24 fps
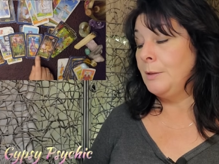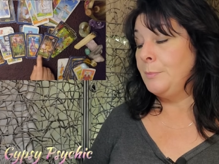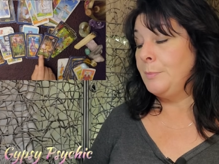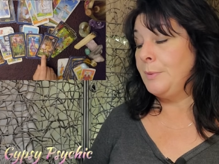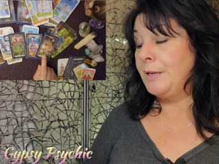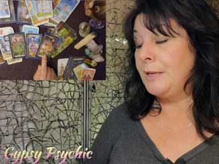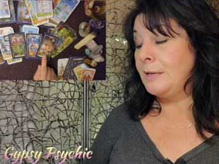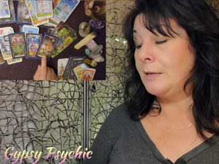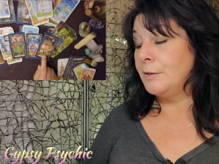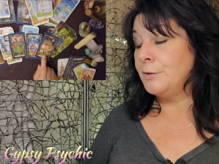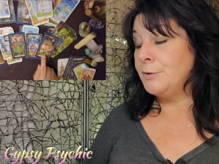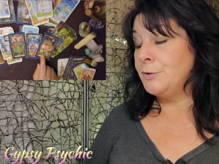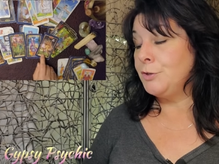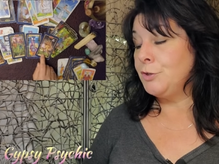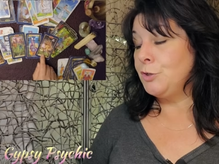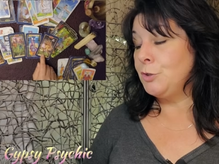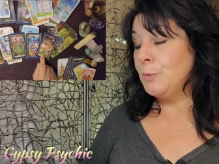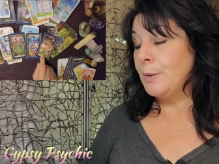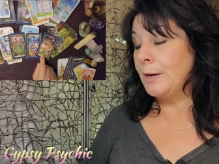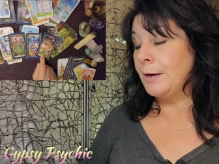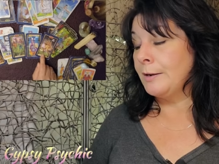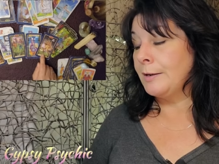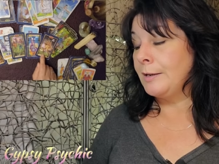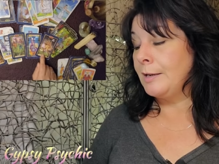because
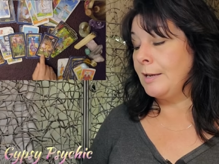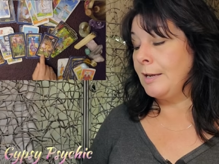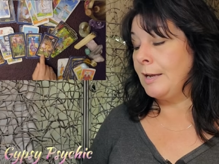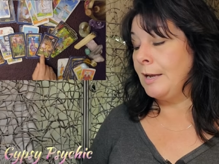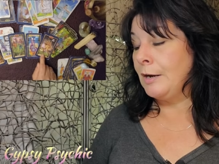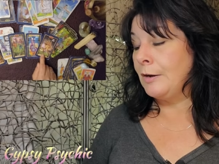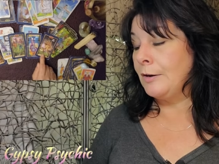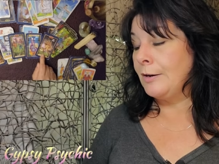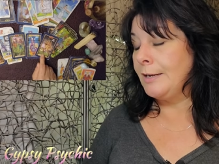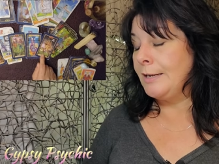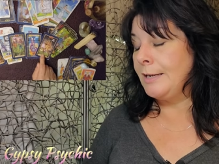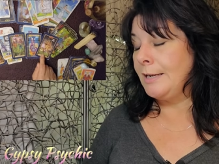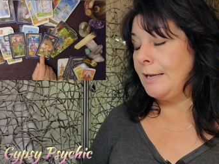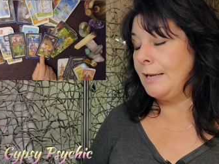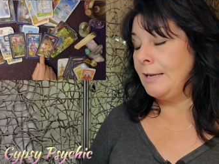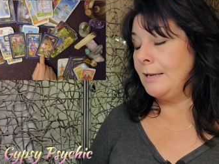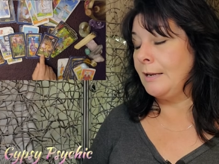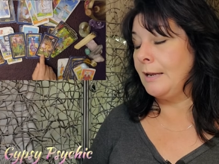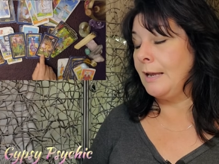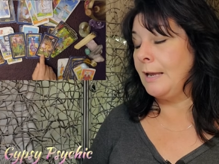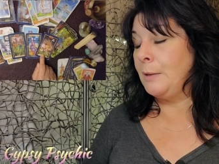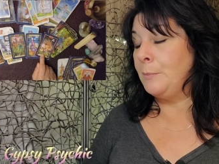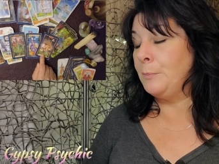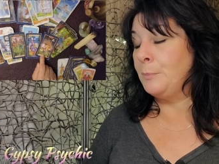you are
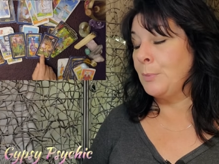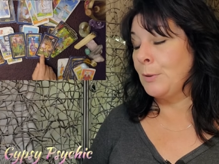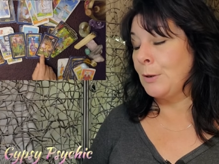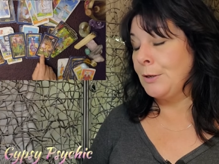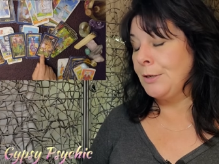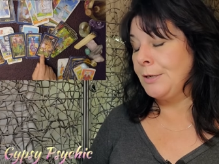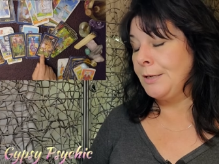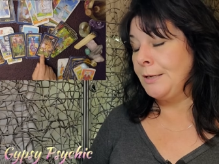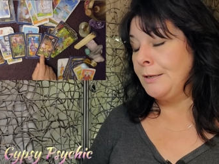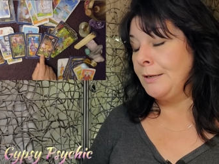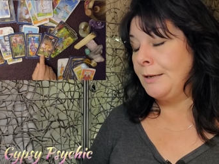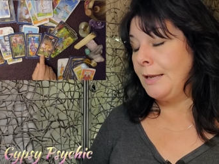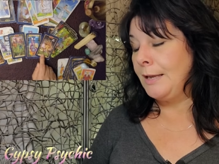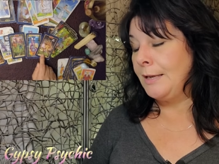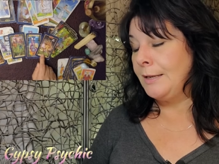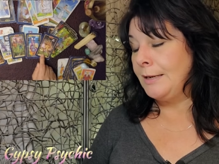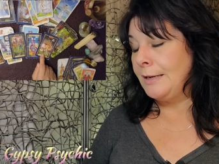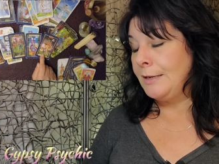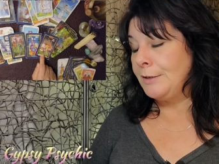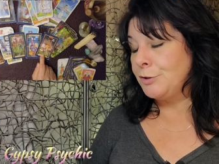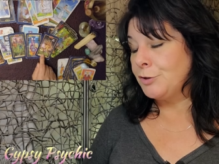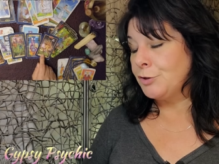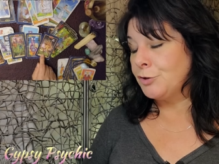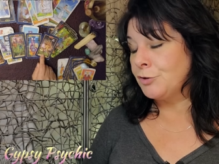carrying a burden and
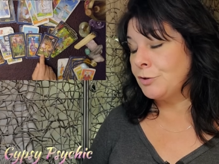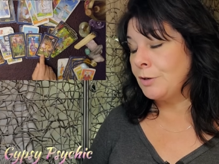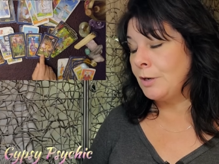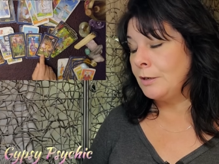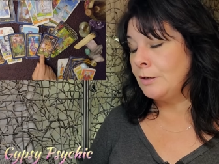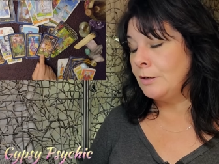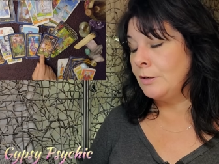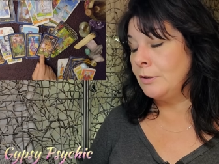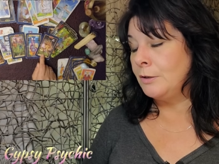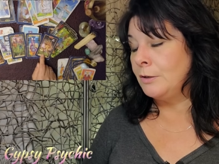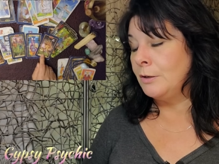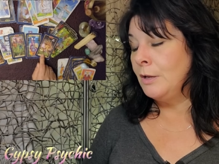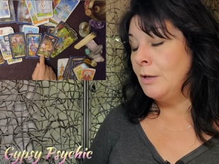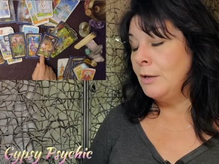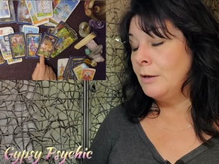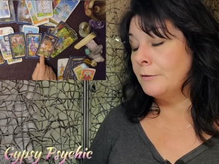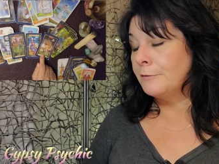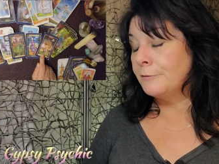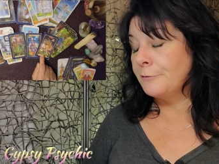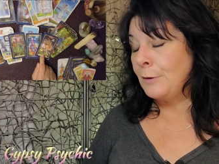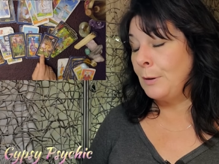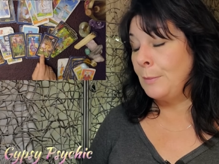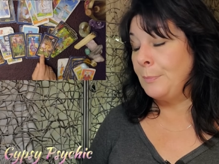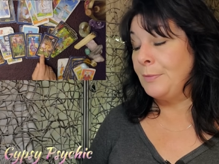a struggle
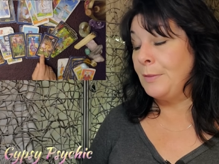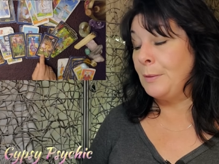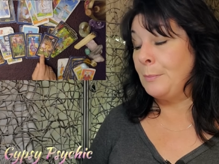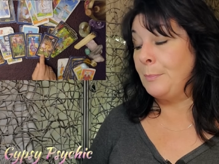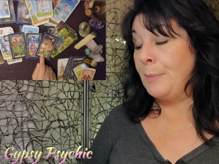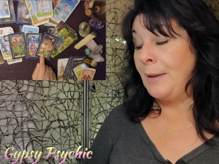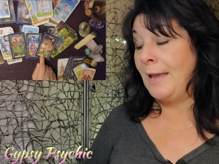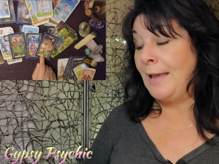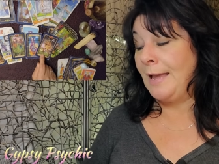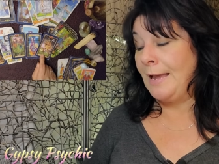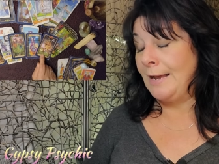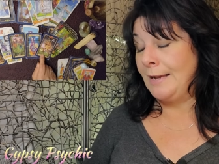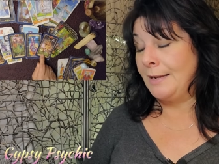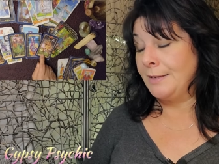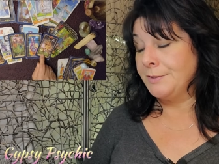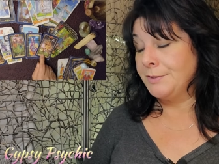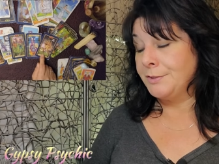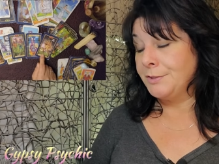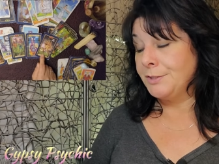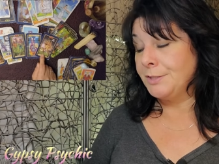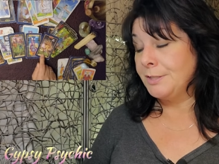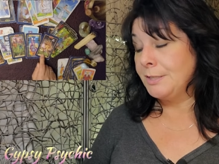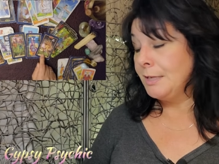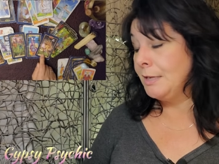from the
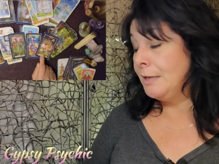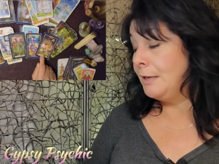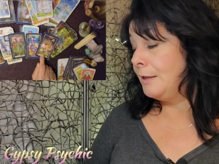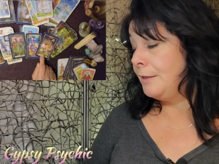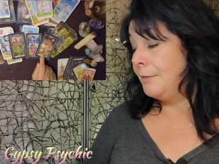past